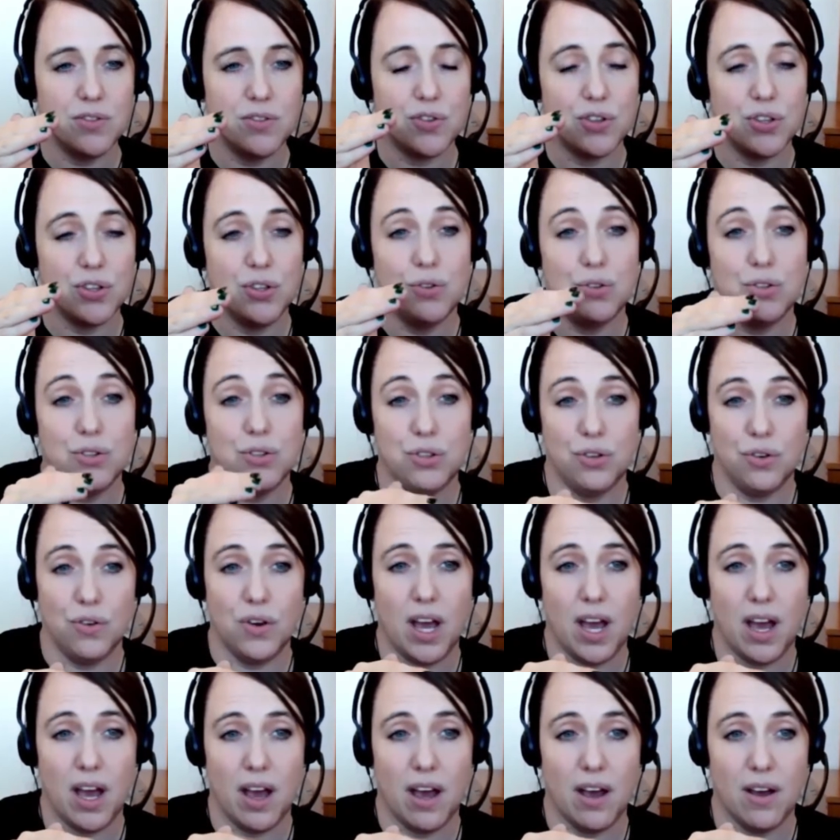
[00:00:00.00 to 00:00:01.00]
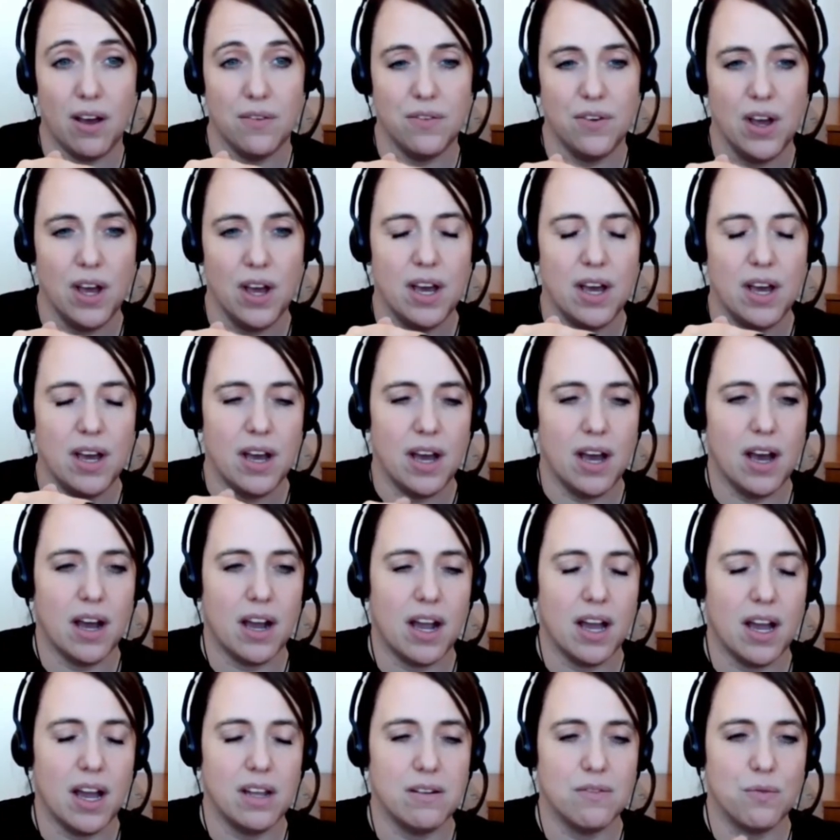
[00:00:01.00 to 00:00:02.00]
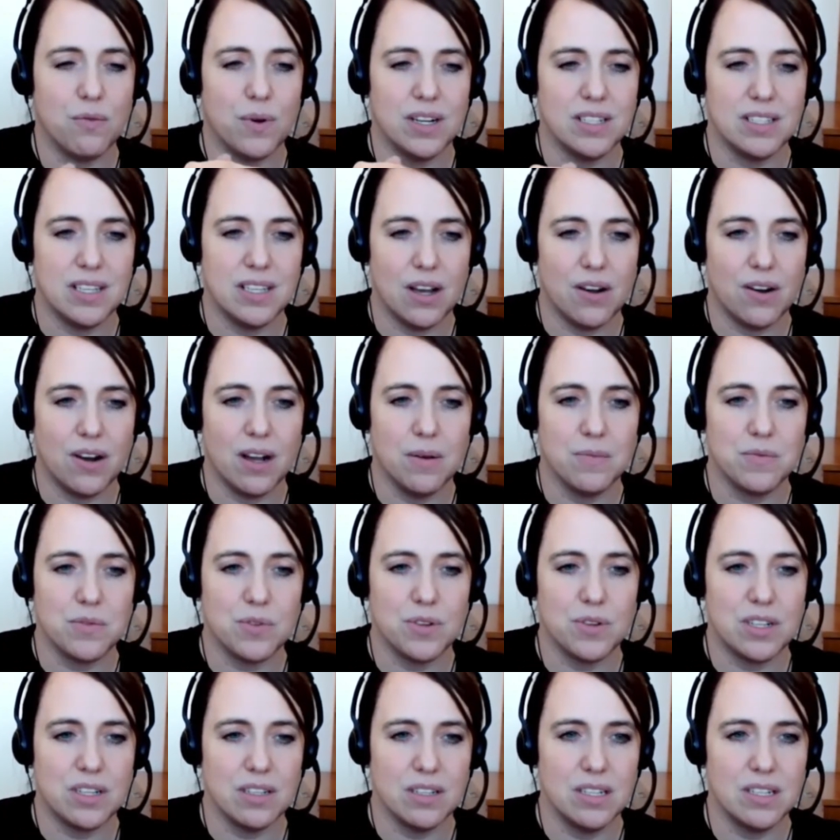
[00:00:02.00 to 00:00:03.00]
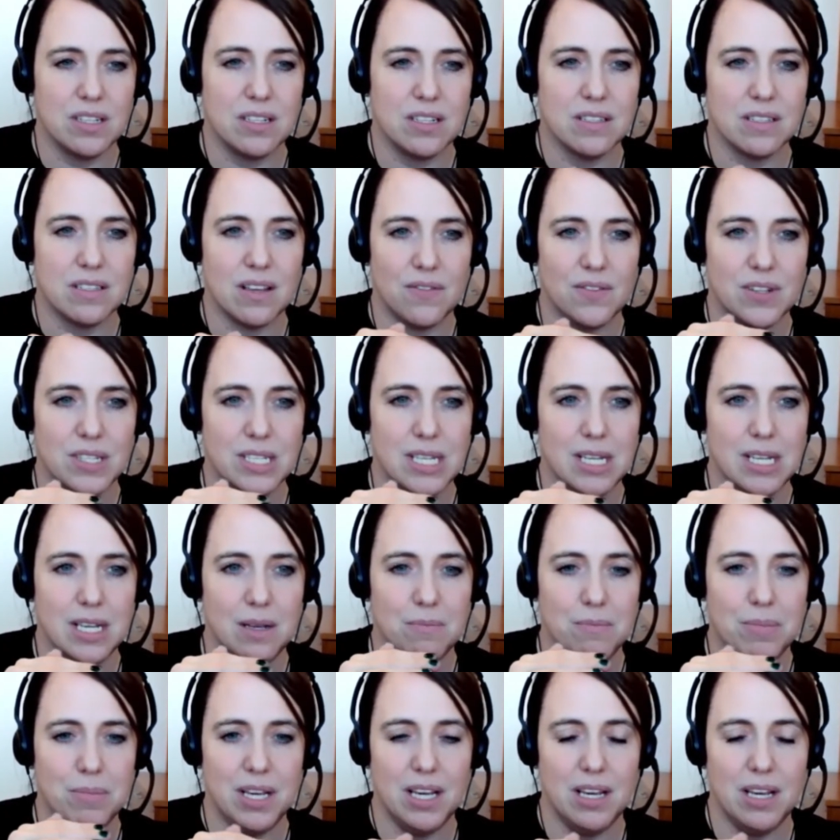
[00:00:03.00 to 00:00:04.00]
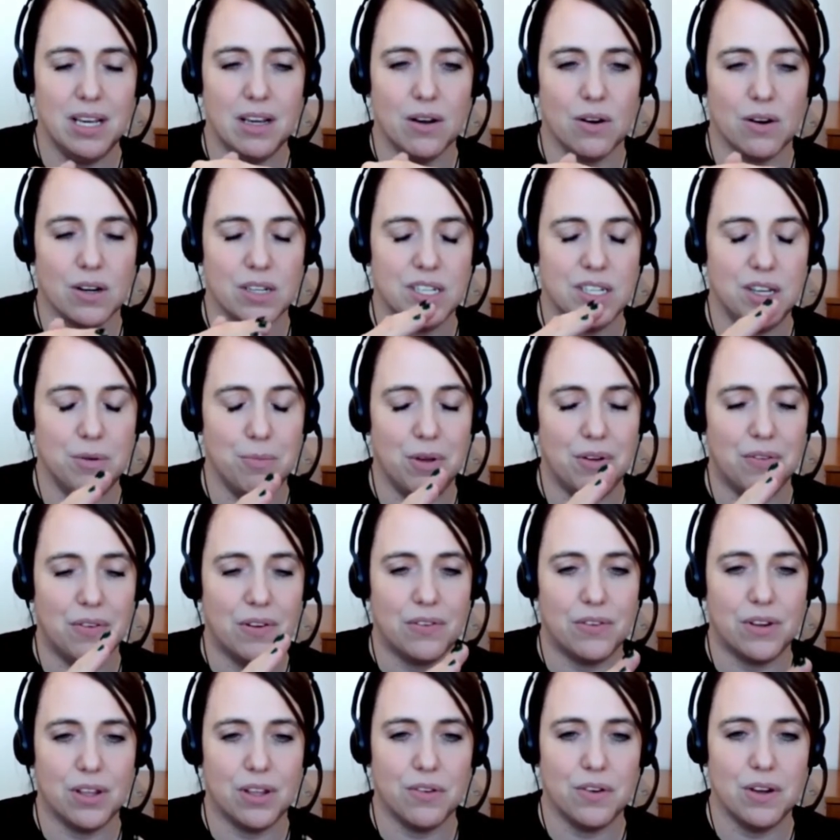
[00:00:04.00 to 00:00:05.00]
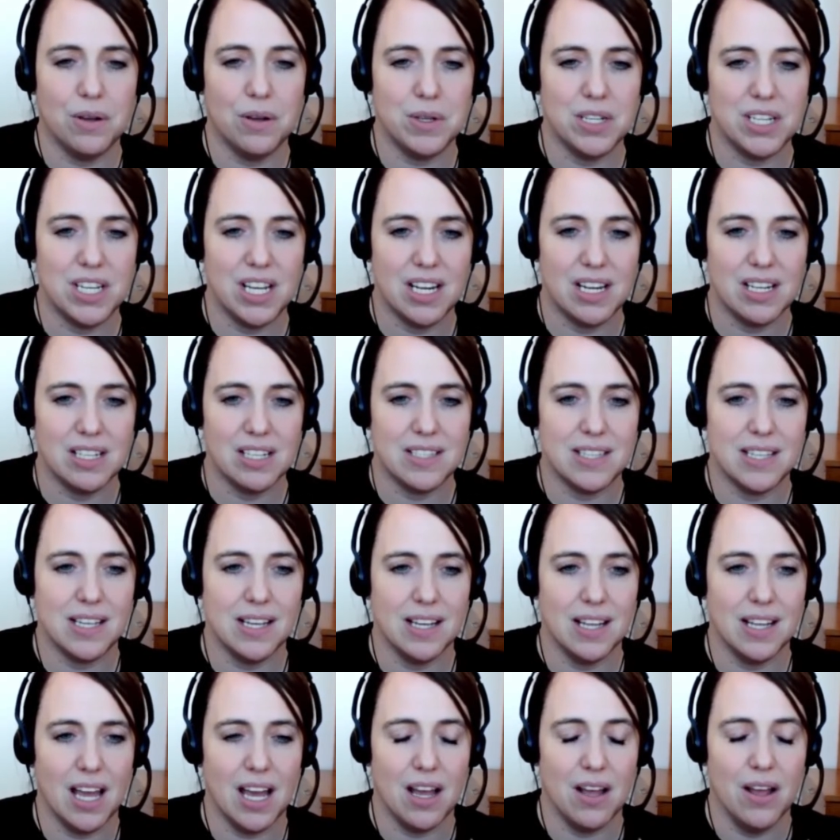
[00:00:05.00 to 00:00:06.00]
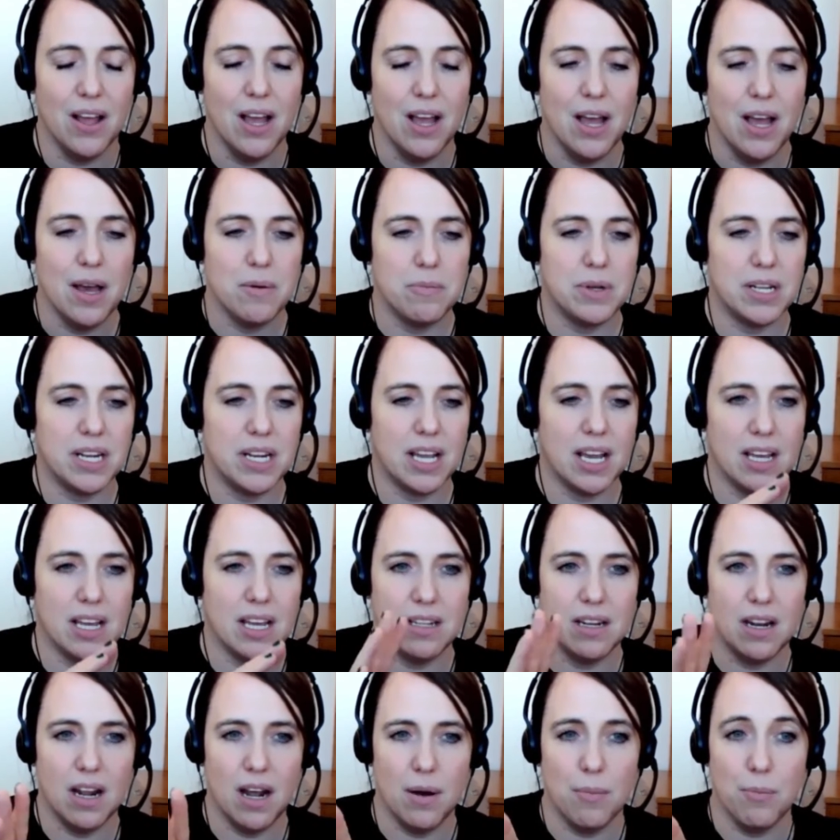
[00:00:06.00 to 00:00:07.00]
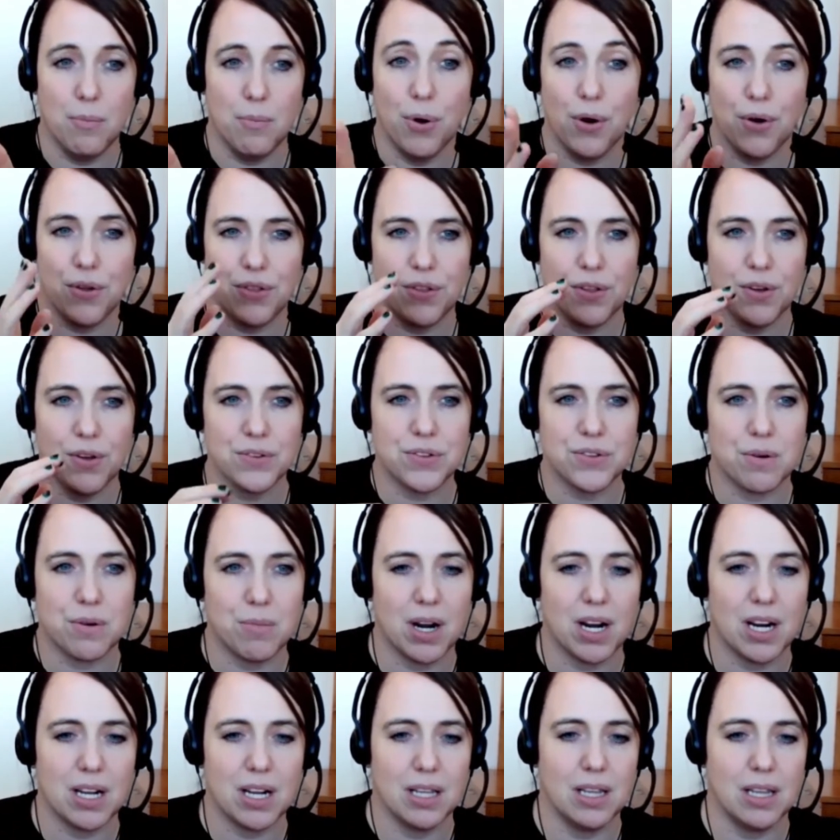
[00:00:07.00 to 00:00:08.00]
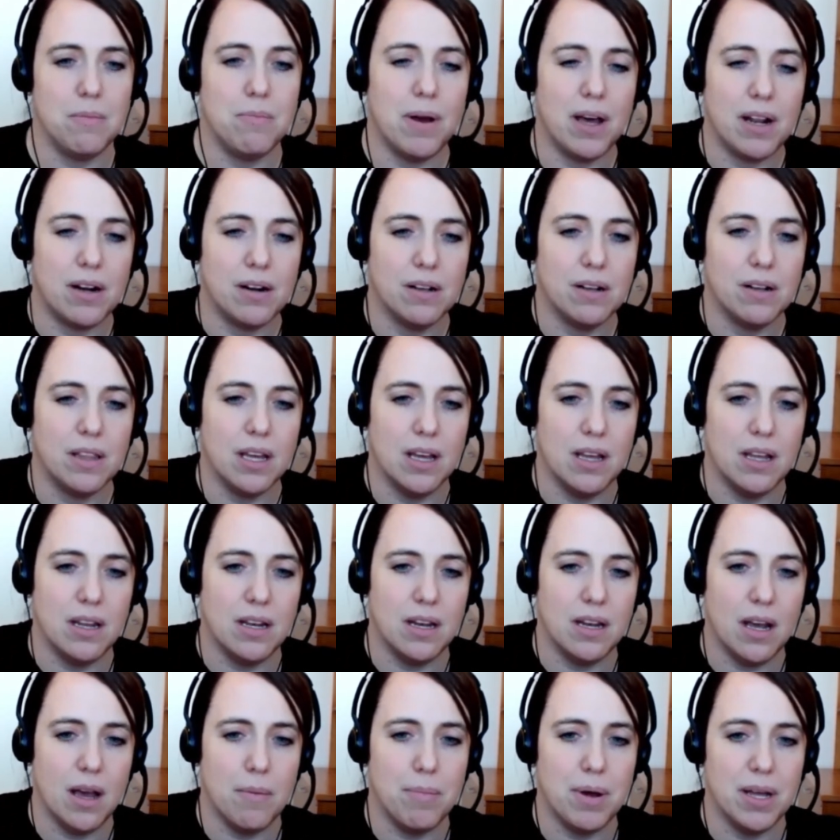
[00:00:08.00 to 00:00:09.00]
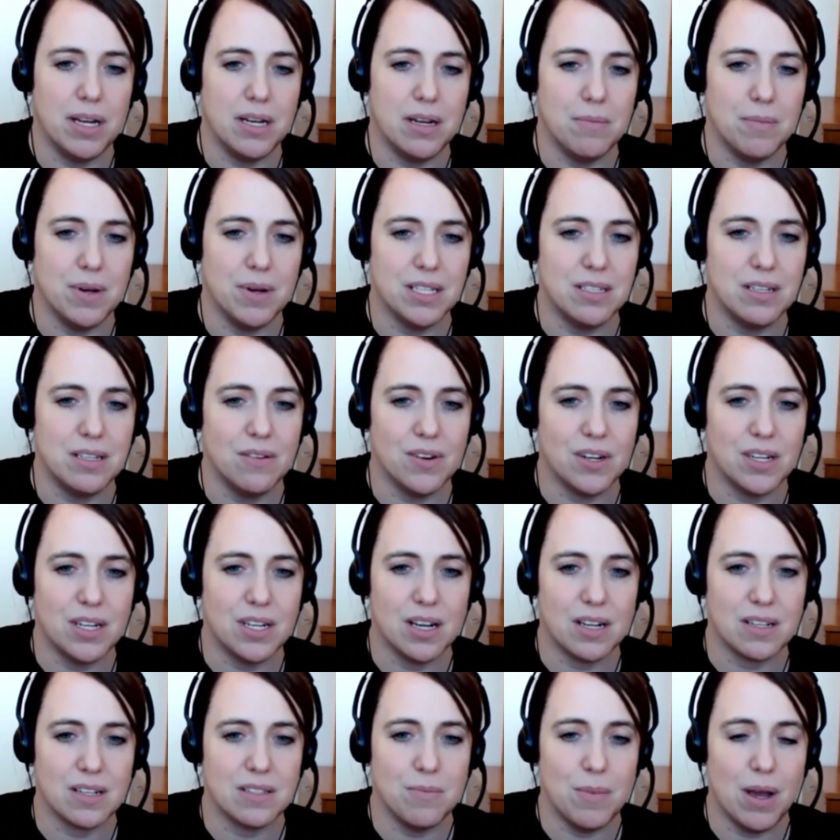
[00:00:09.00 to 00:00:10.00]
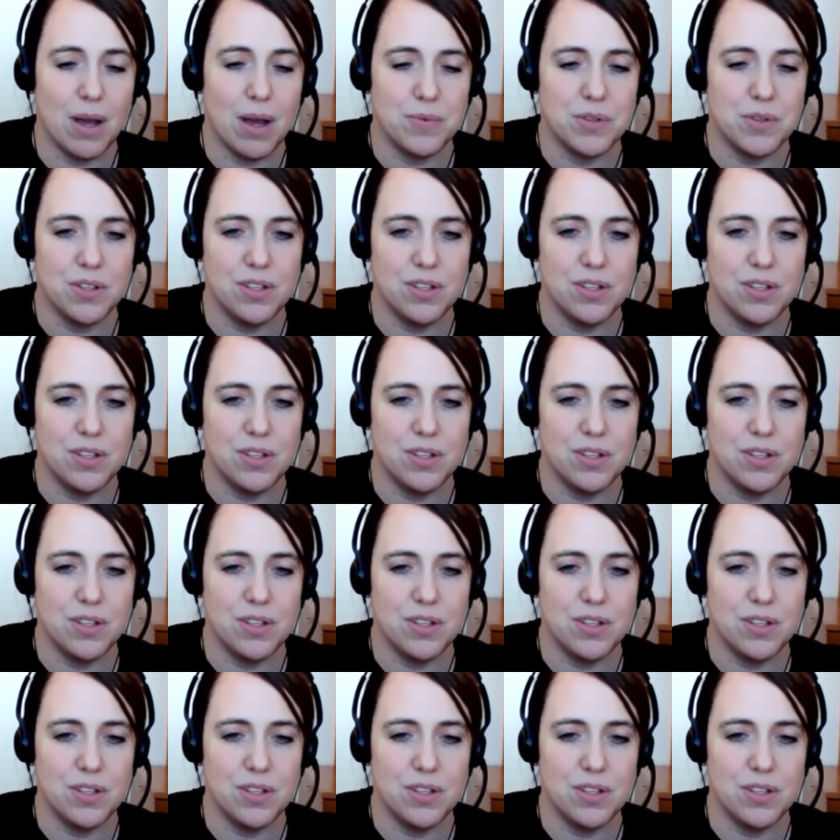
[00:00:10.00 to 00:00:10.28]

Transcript: So you do have kind of worse outcomes with deletion 17p or TP53 mutated CLL, but again, both those are markedly better than bendamustine rituximab.